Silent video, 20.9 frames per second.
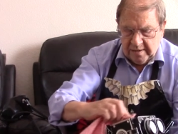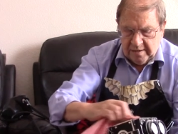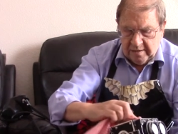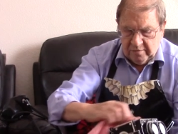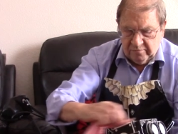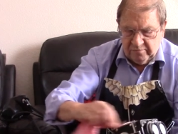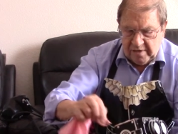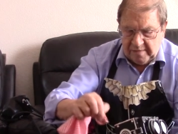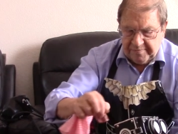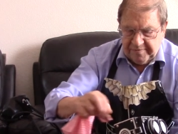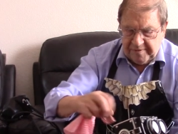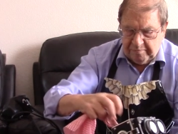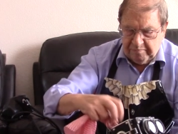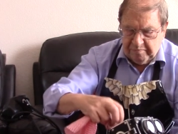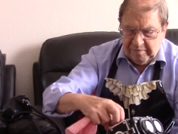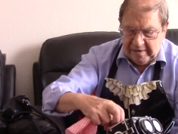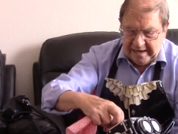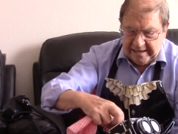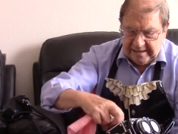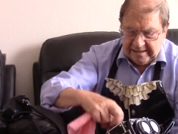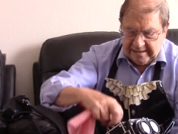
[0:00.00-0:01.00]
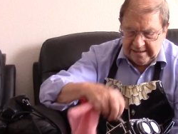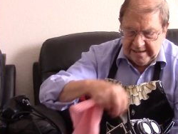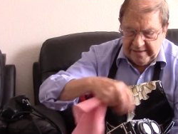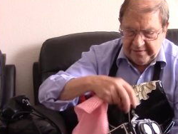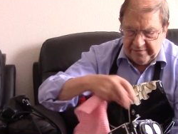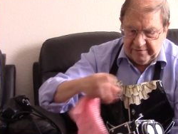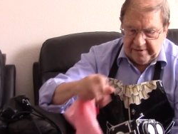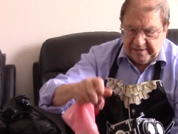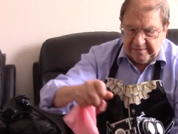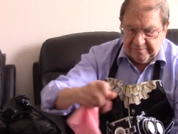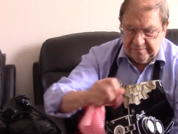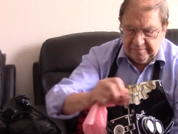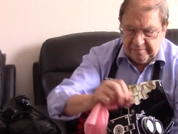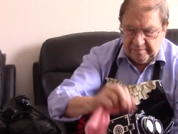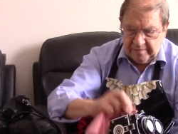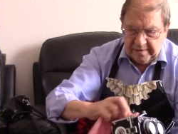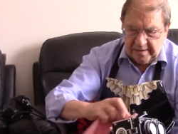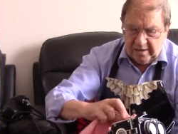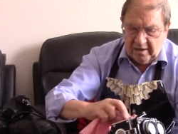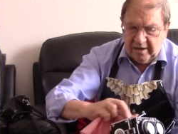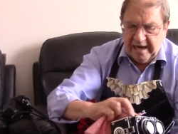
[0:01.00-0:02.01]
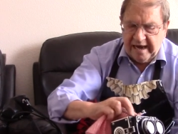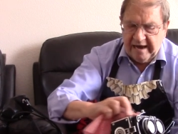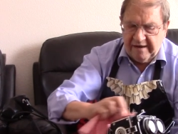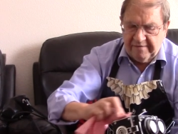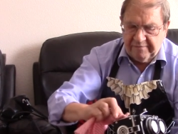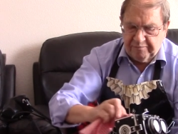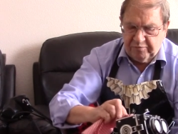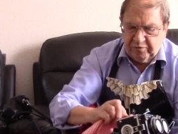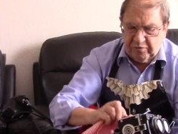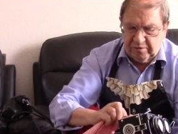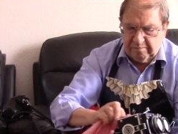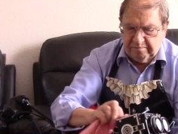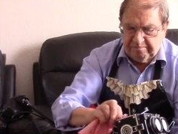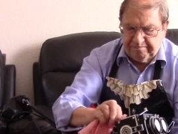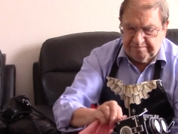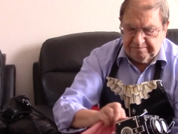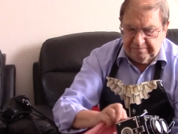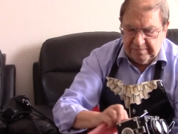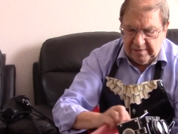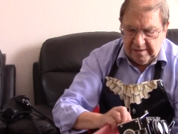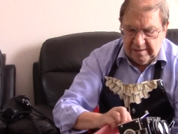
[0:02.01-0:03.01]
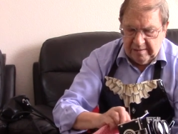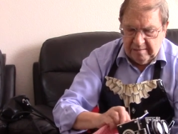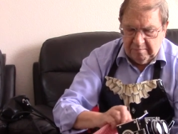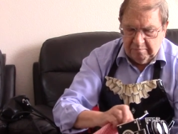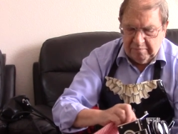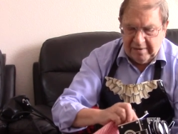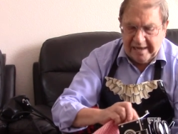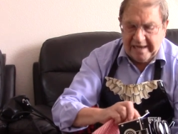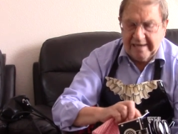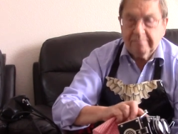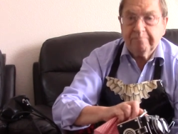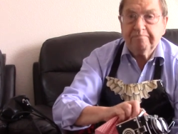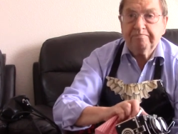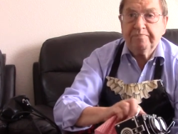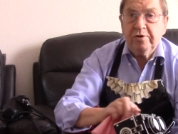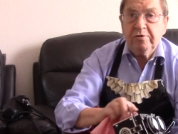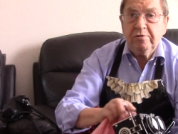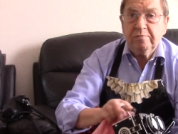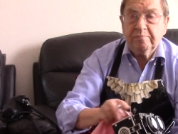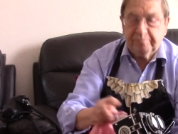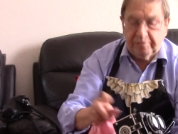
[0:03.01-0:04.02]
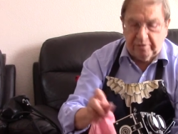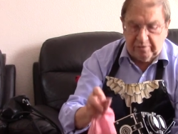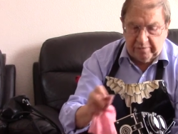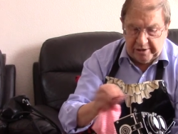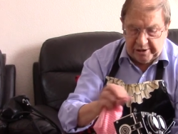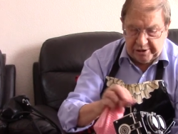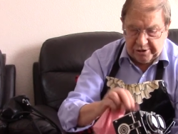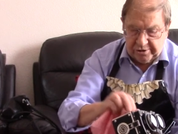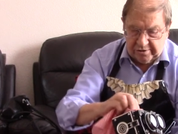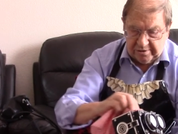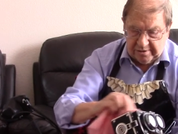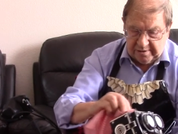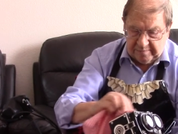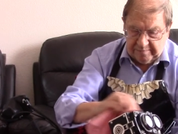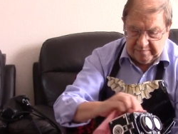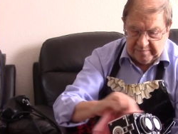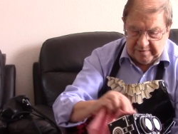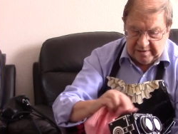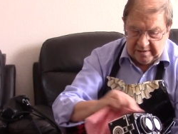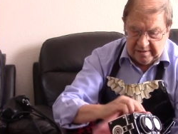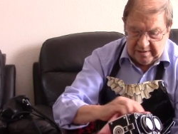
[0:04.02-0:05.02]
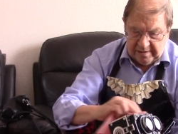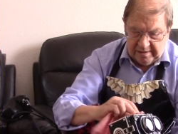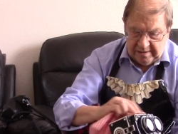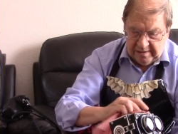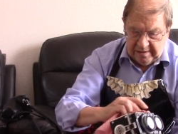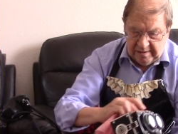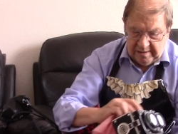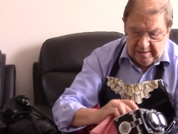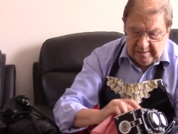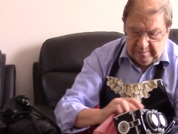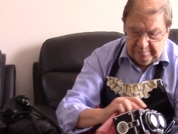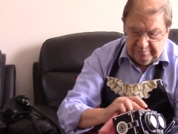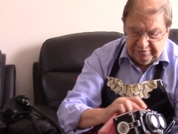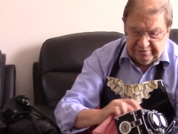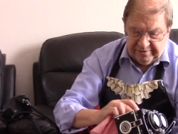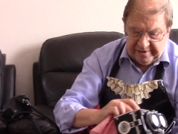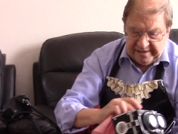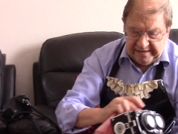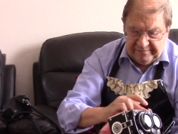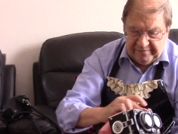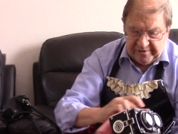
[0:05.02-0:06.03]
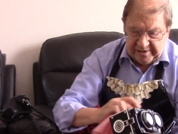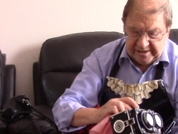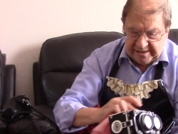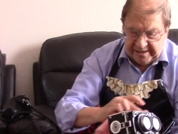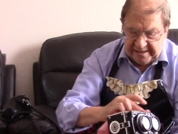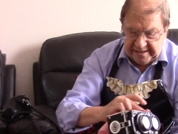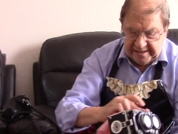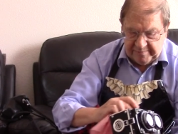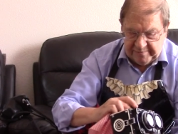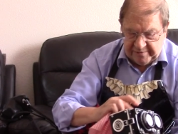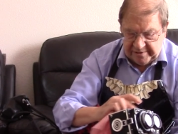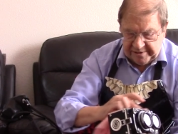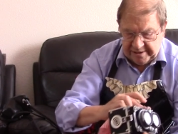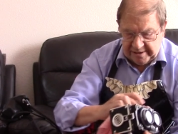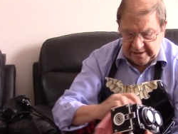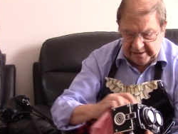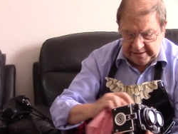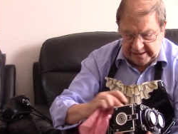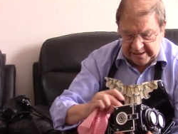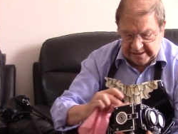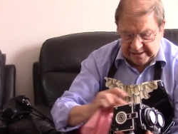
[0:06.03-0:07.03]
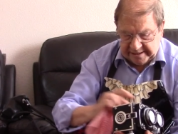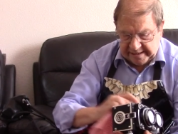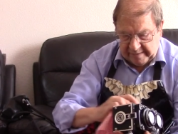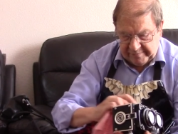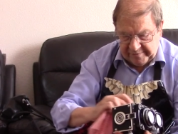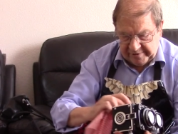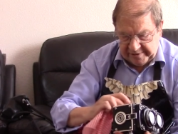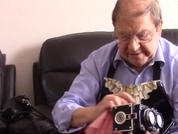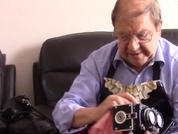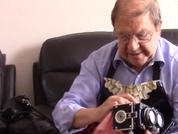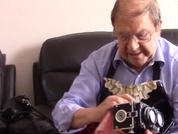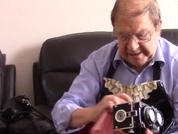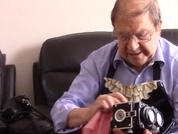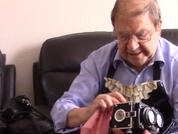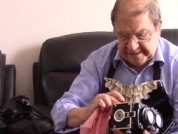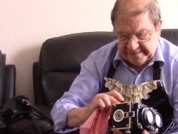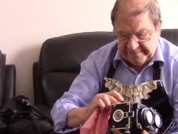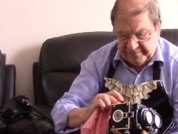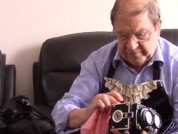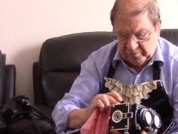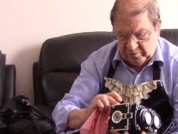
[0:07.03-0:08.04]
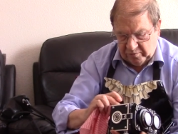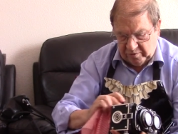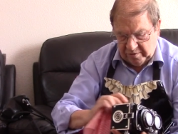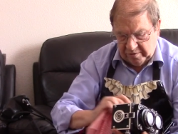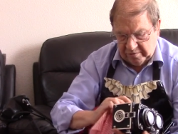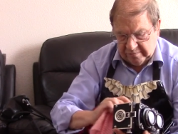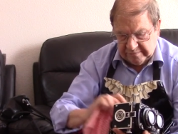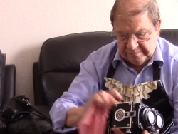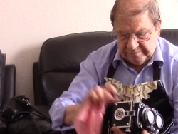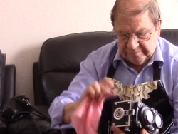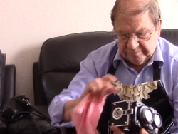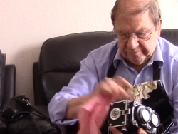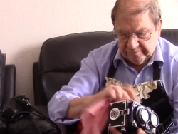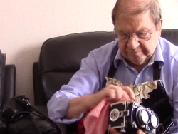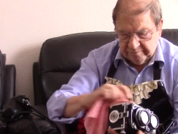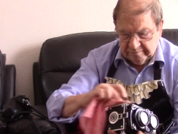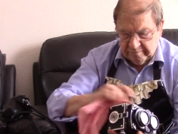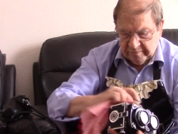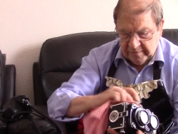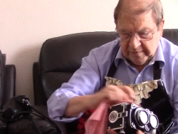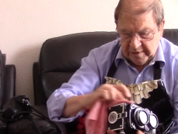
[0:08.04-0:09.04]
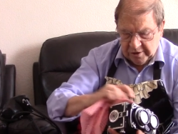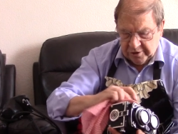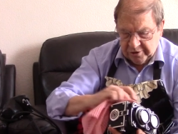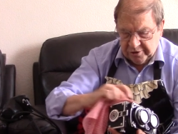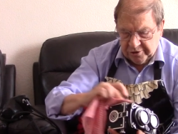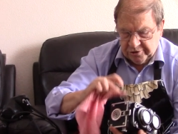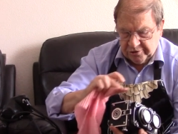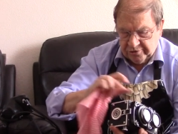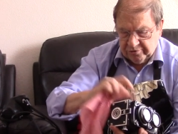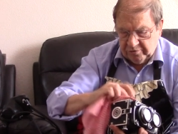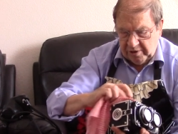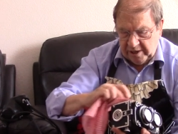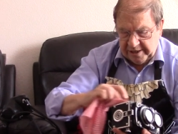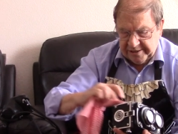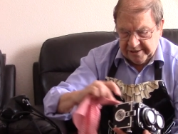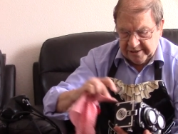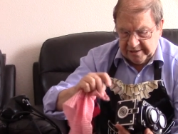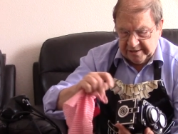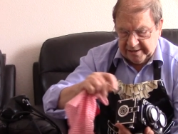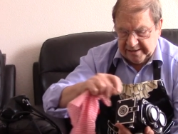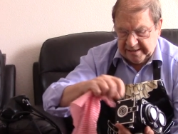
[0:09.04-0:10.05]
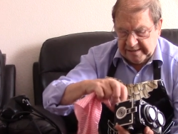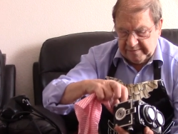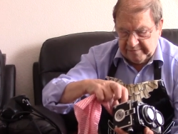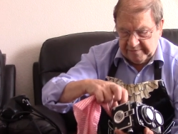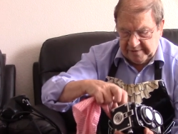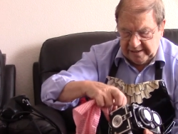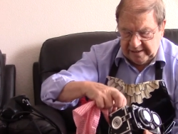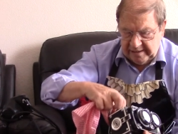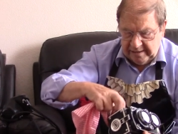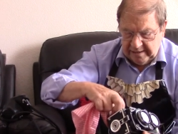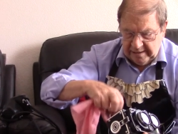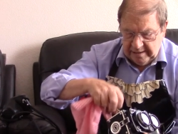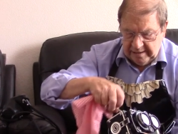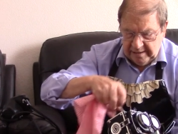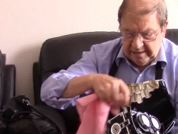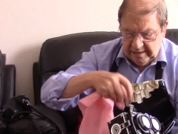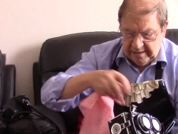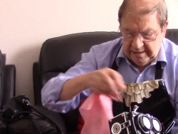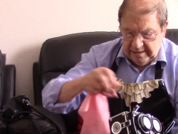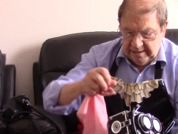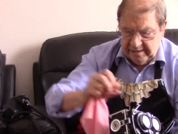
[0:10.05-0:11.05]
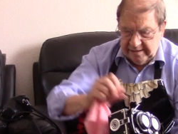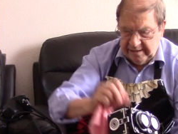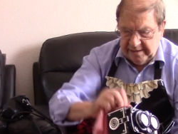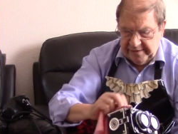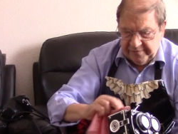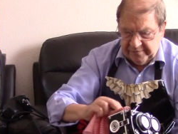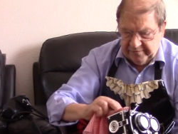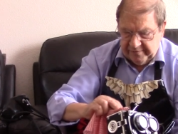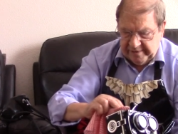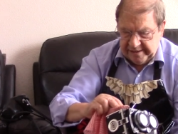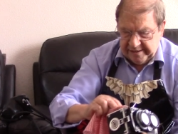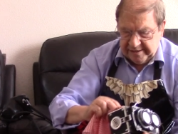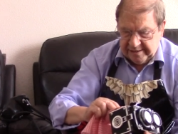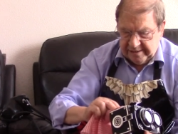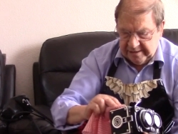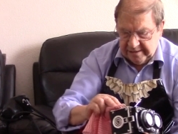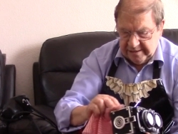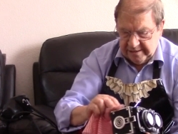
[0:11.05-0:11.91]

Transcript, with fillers: Rub the black leatherette. I had put black boot polish on it previously until I discovered Neat's foot oil to try to keep the leatherette